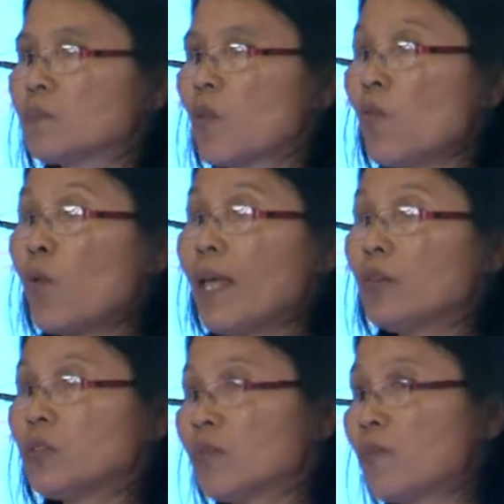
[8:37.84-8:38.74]

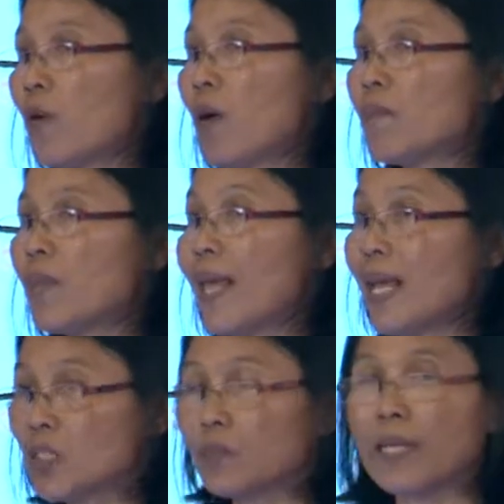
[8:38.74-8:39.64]
views from
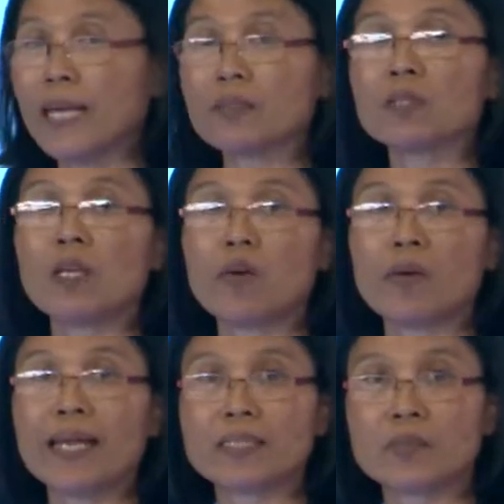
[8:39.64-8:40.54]

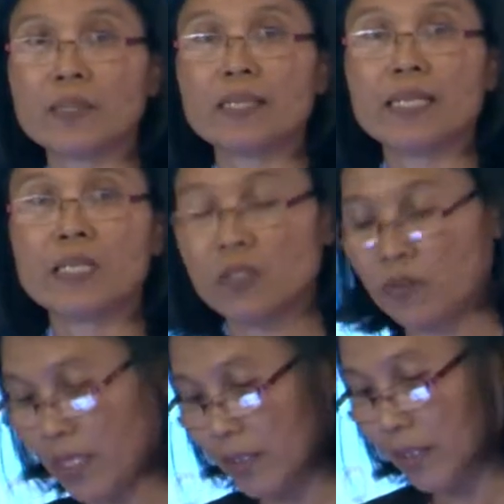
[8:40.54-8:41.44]
external experts in the
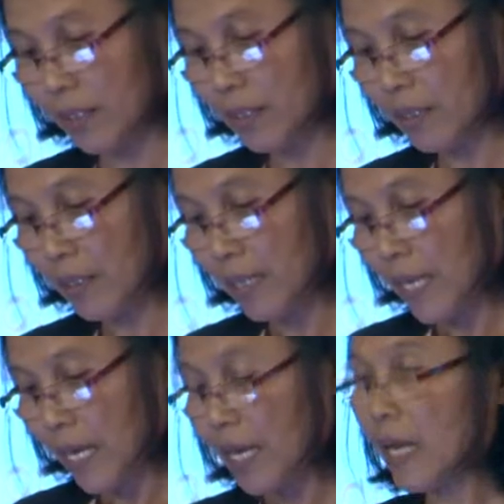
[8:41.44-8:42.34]
region.
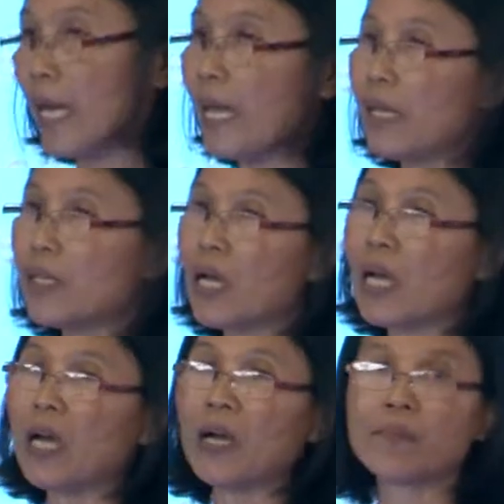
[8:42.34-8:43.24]
And
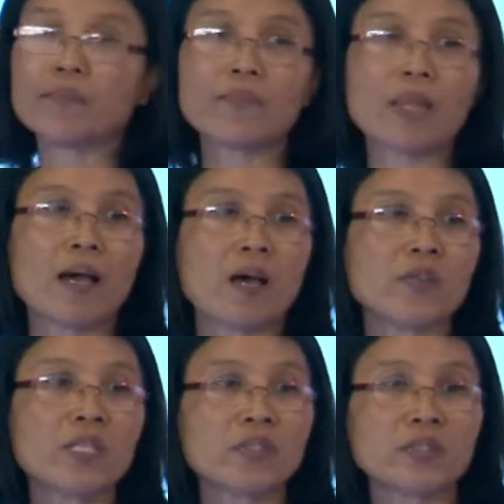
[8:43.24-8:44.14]
a
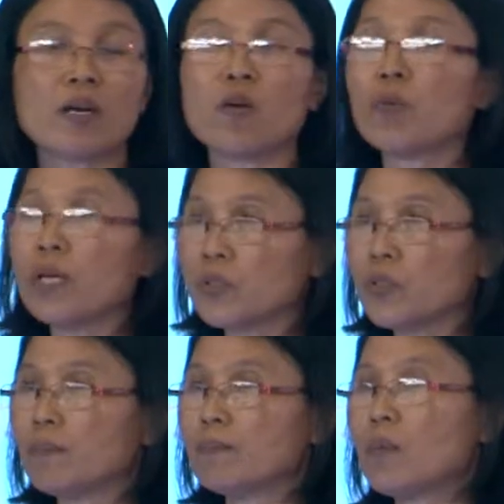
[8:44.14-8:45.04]
regional
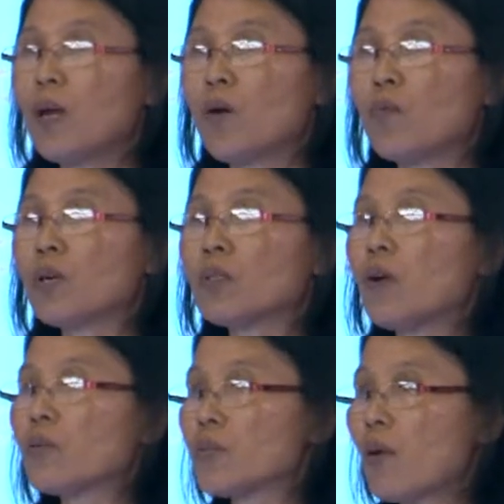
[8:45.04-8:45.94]
workshop was
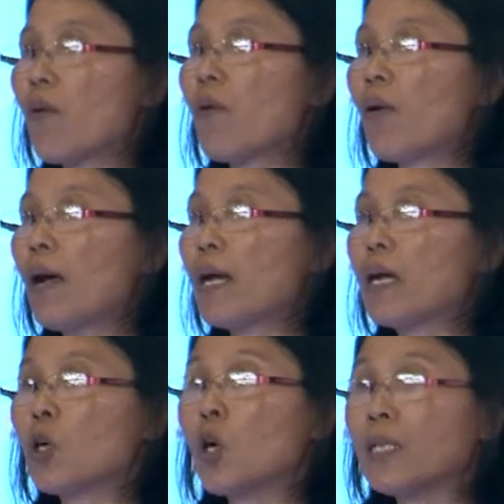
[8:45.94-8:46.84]
also
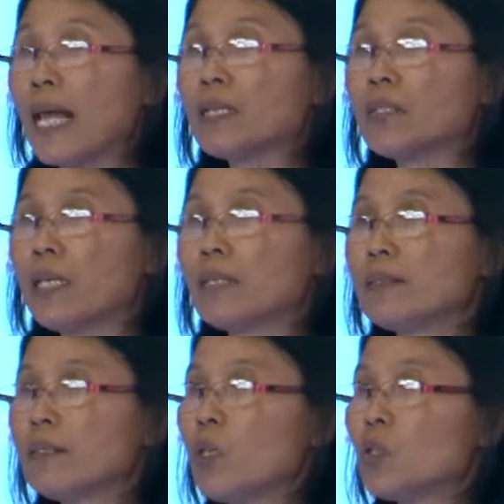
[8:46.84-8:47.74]
conducted
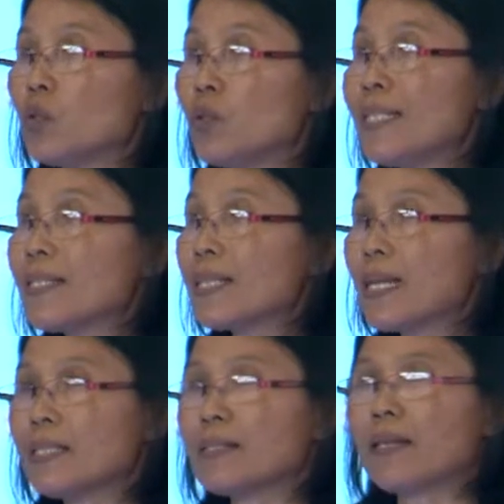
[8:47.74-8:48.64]
to
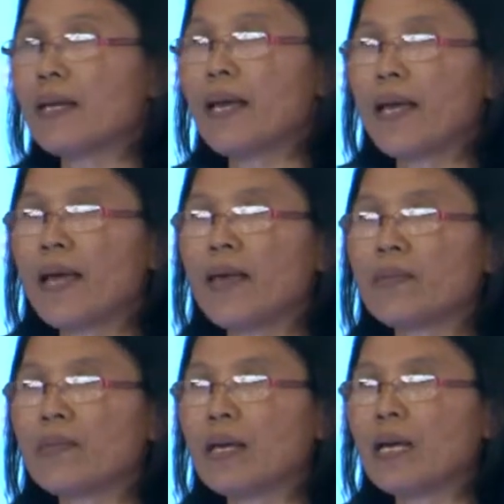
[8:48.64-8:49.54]
discuss
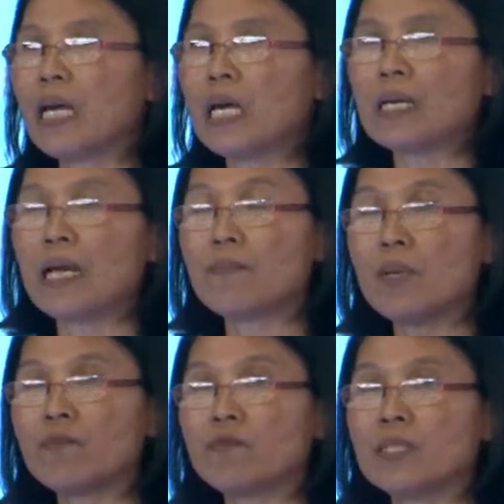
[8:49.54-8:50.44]
and come
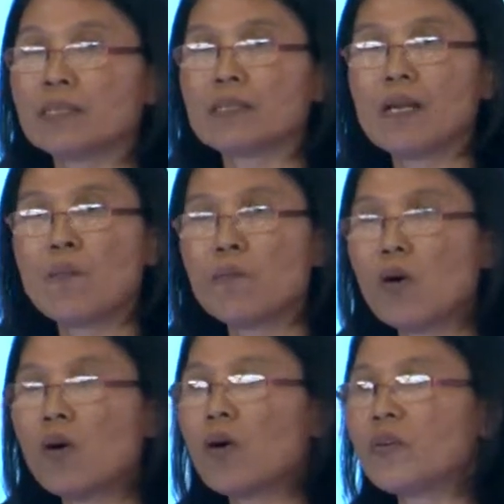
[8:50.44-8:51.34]
up with
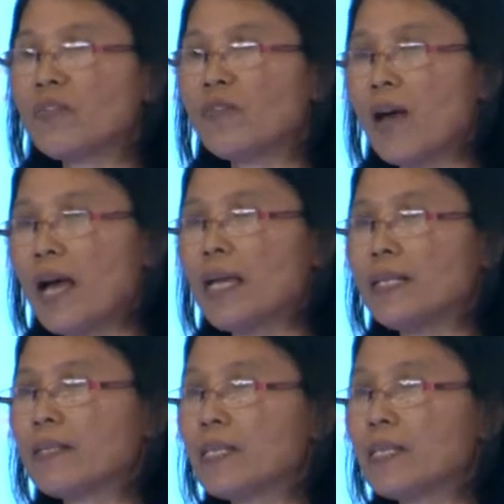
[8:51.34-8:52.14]
more refined